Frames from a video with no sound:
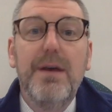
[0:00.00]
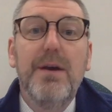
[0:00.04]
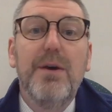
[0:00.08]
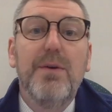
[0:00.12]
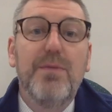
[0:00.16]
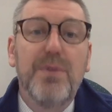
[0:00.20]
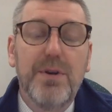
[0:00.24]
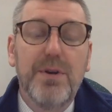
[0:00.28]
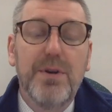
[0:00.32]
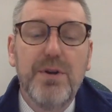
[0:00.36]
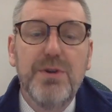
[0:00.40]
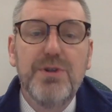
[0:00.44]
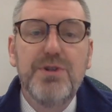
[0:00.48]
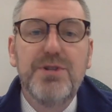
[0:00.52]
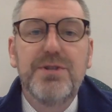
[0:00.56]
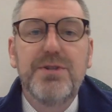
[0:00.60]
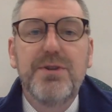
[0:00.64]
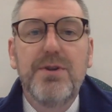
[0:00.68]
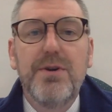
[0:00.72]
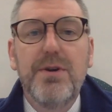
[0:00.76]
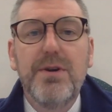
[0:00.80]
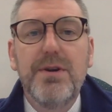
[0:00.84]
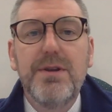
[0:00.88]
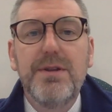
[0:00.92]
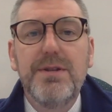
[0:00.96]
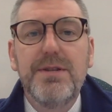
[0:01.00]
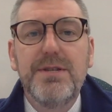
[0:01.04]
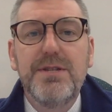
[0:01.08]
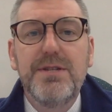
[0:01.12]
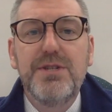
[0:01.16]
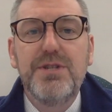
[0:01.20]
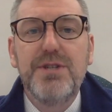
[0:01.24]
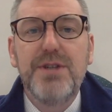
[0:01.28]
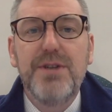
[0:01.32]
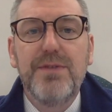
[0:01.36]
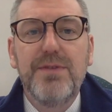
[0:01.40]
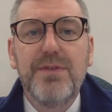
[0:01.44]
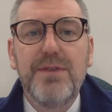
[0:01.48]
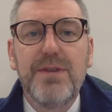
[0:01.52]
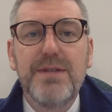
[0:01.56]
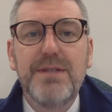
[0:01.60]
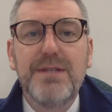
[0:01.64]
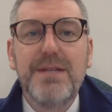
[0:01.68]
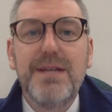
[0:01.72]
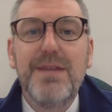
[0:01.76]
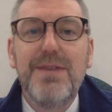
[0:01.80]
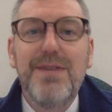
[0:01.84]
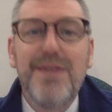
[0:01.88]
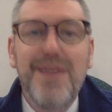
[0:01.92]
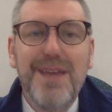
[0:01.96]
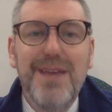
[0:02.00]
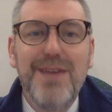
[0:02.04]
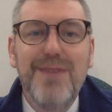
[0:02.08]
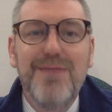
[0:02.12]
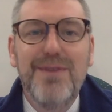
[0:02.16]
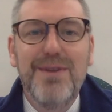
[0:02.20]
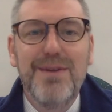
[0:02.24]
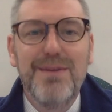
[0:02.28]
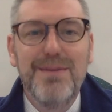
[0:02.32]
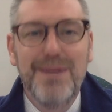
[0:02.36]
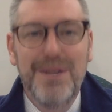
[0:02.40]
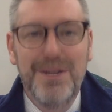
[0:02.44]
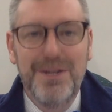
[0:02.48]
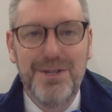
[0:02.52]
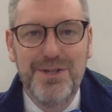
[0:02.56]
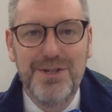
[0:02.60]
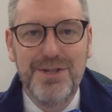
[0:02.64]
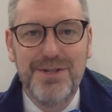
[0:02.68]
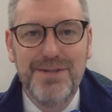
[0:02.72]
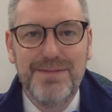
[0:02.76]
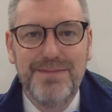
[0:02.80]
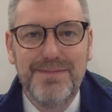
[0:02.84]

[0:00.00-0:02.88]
For Coach's Corner, this is Jeff Kresge. Thank you very much.